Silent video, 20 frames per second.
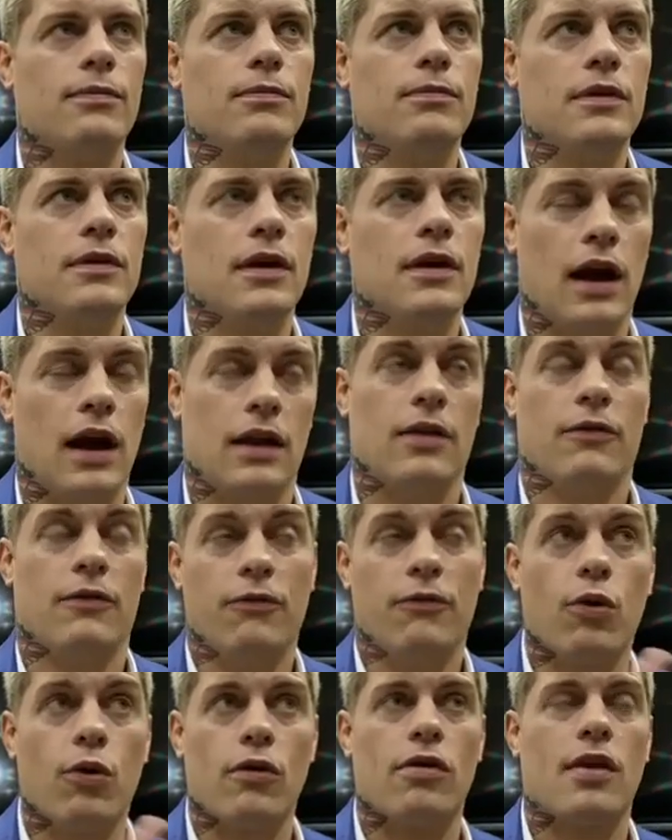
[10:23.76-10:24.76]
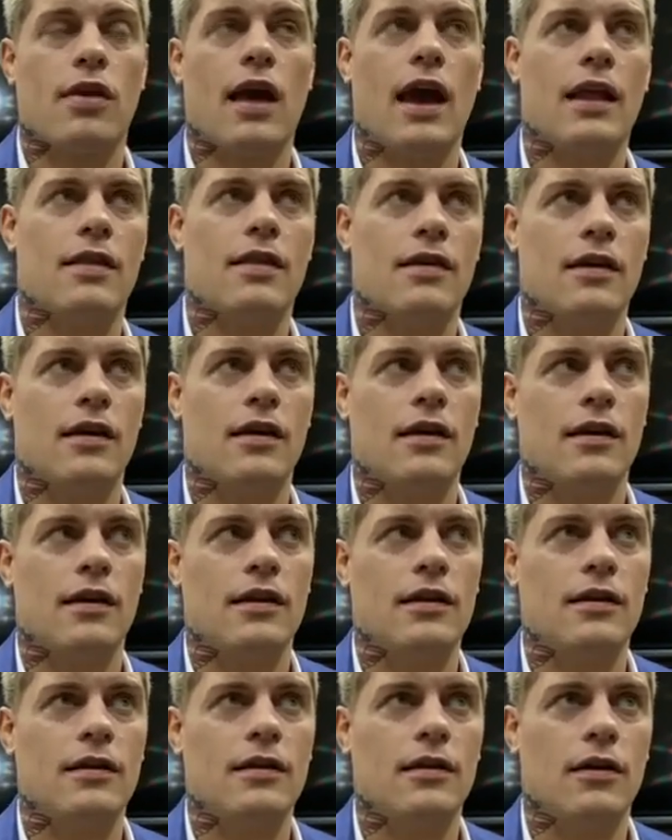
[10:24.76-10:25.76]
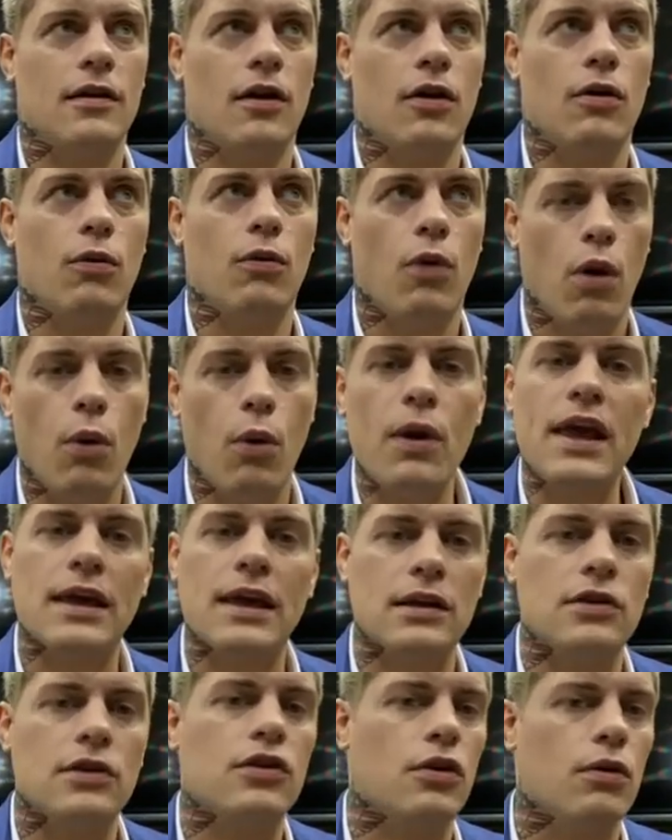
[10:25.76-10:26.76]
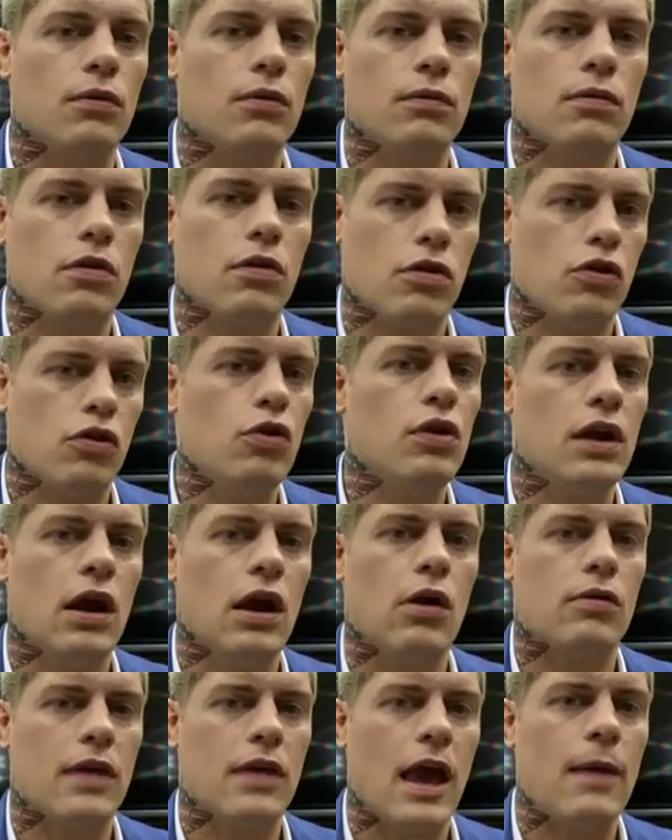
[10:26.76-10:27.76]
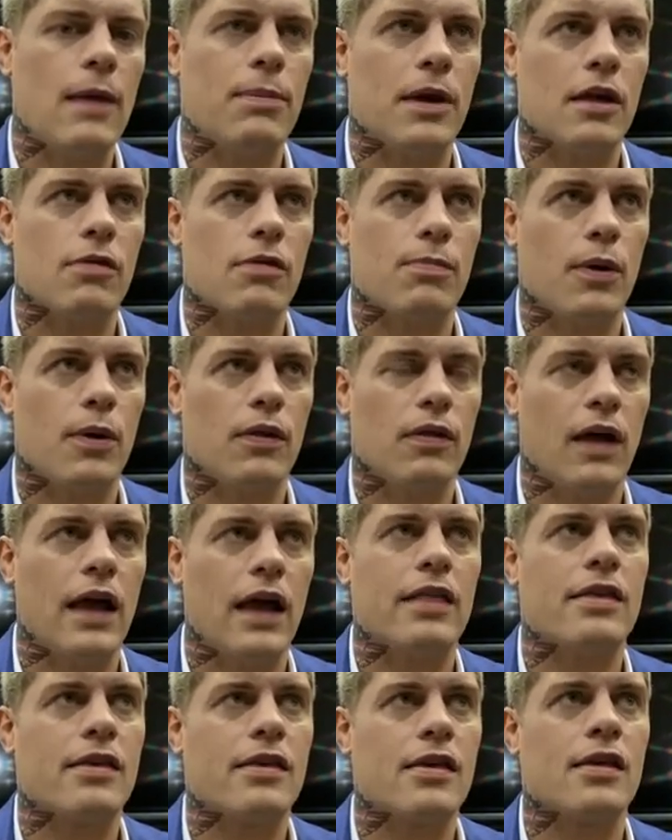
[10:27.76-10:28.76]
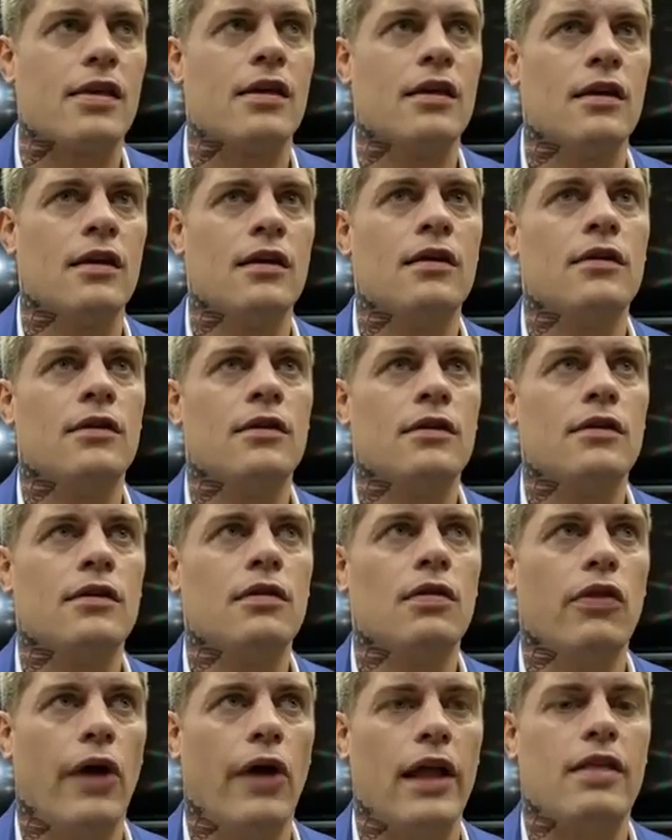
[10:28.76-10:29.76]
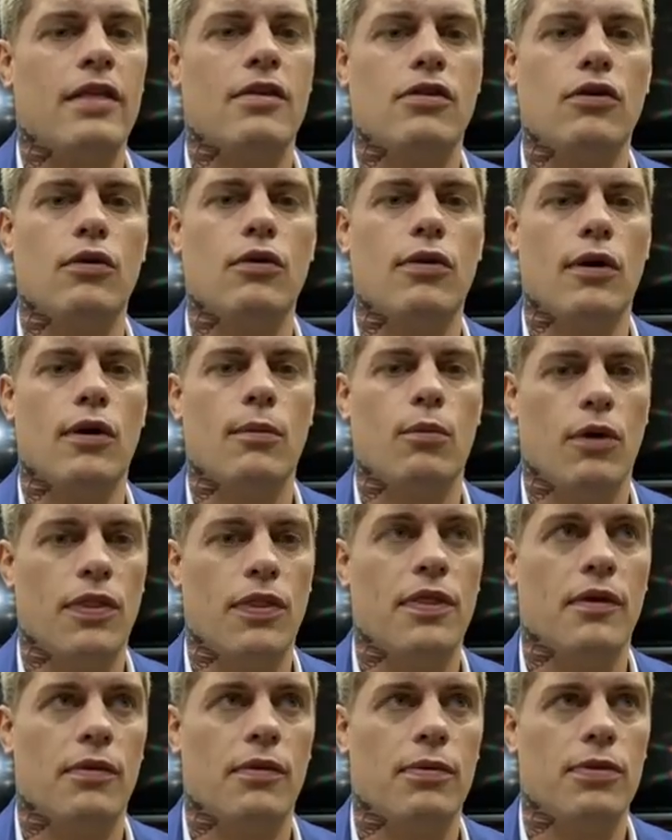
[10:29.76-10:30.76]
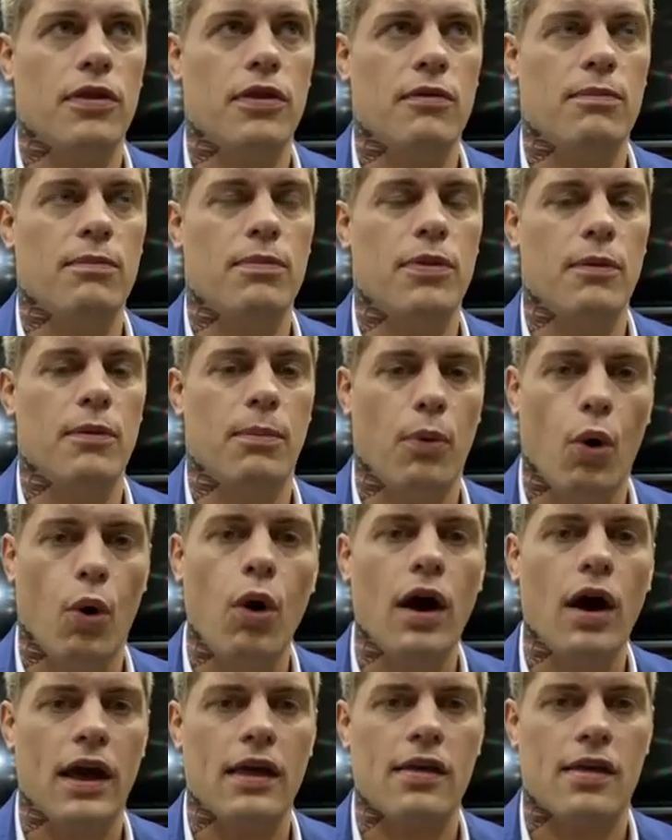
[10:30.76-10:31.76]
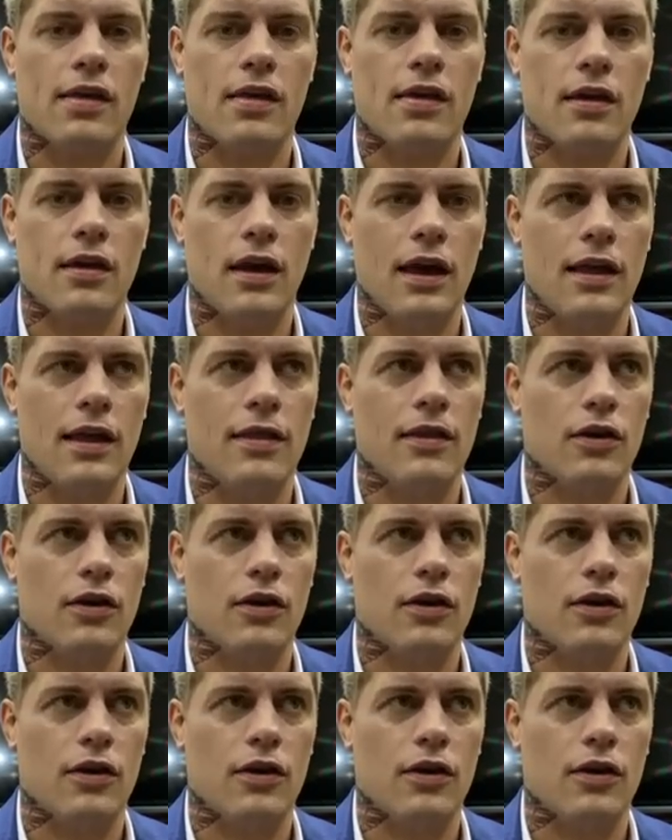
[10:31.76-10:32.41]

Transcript: kind of the foresight to, oh, well, we can do studio tapings, but let's let's do them with the the, the boys and hmm.